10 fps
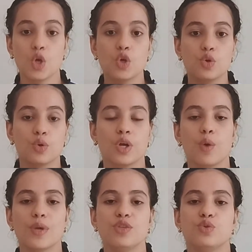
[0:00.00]
you're
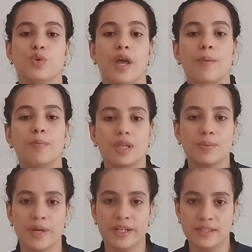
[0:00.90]
going to
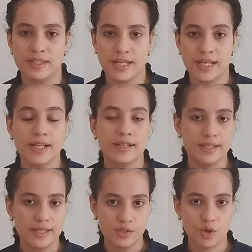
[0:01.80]
implement
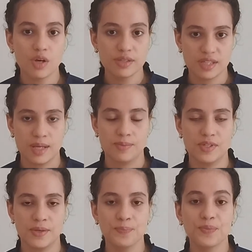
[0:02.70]
these concepts
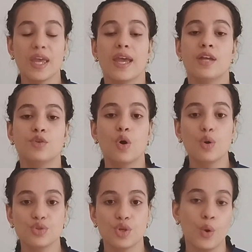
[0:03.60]
and
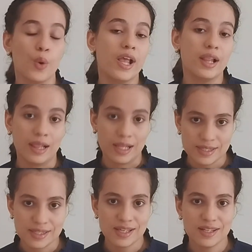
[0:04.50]
also
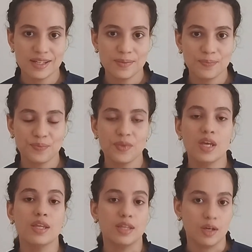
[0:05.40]
listen
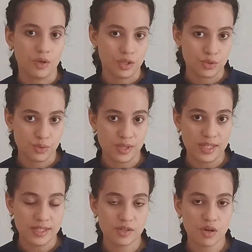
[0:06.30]
to
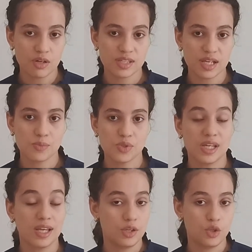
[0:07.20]
these concepts
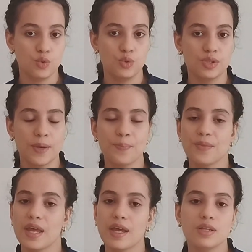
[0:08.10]
in use
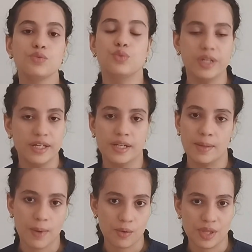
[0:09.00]
and read
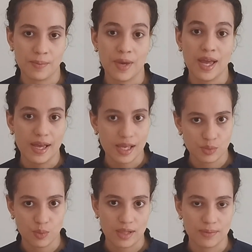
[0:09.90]
about them as
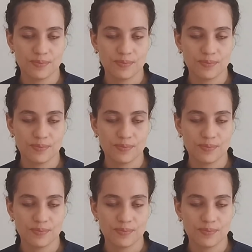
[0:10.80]
well.